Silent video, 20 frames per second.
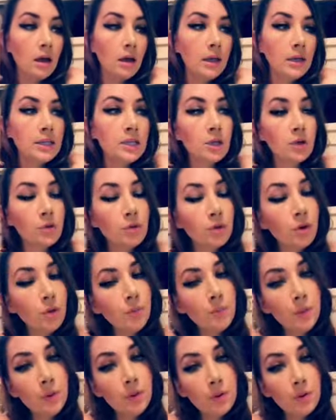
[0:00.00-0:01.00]
It's a
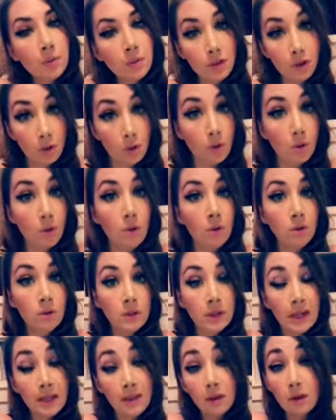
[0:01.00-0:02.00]
group with a goal,
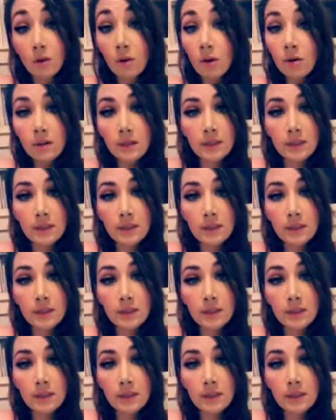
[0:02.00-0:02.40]
and the goal